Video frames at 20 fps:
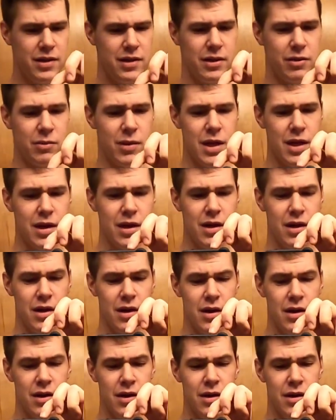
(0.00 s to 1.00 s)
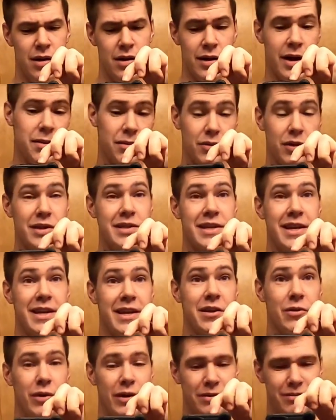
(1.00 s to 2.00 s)
So yeah, let's get
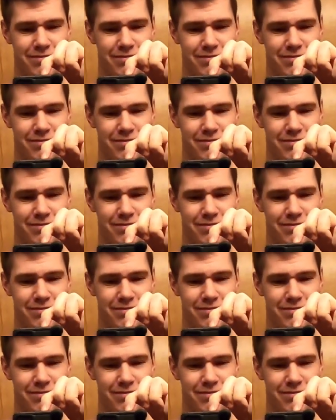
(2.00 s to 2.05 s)
into